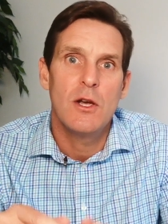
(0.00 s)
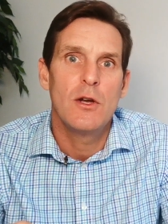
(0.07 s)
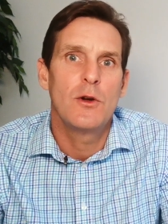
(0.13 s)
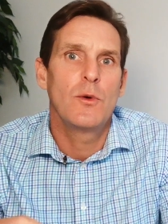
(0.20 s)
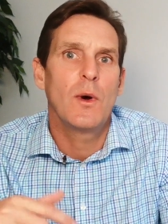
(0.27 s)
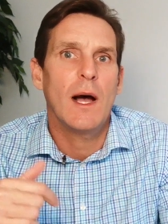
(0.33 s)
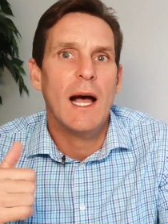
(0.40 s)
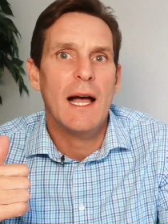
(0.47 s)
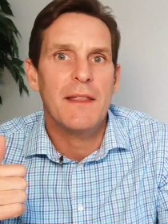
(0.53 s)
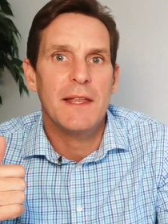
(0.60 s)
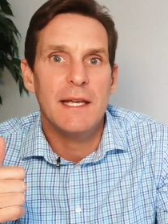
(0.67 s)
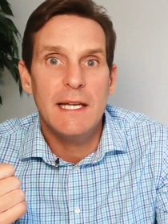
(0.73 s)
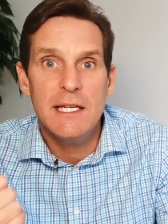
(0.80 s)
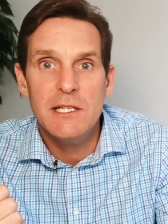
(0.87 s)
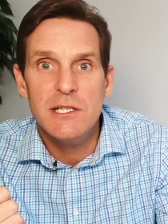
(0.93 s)
who are
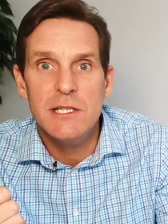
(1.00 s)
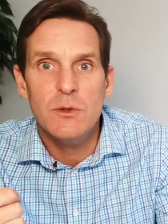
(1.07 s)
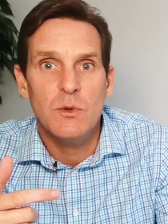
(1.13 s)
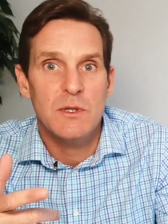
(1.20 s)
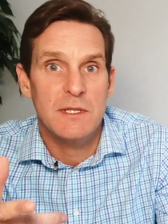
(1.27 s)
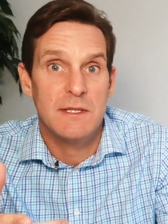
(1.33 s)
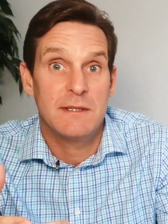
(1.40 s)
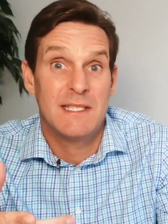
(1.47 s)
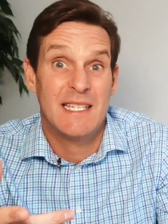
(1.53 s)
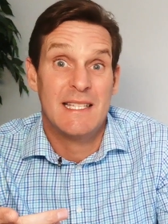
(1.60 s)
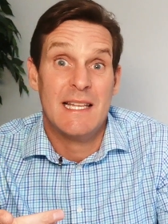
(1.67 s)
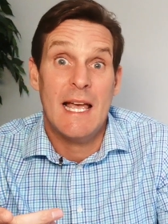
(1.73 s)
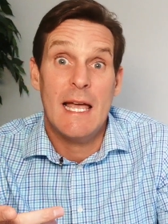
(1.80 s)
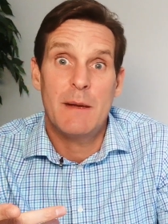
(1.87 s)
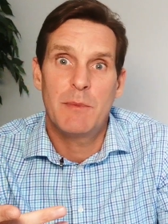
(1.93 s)
either injured or
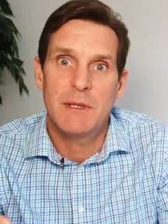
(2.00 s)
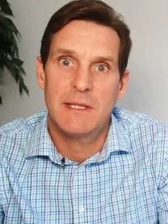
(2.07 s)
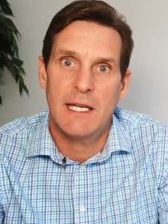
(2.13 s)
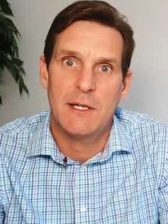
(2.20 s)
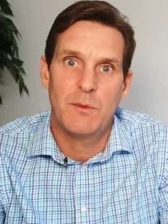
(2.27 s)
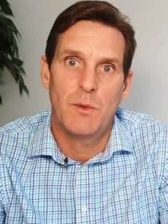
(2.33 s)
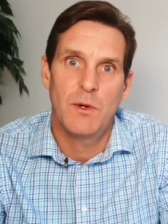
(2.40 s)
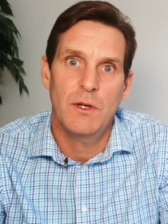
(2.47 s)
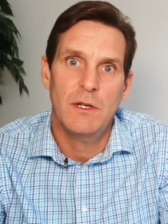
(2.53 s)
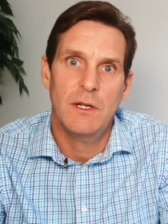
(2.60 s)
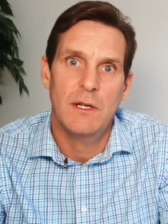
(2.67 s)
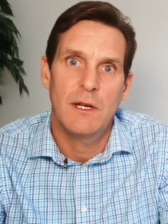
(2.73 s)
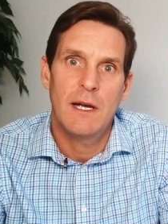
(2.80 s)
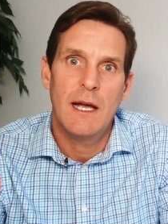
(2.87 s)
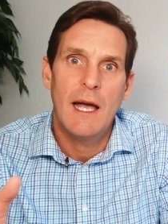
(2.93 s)
disabled at work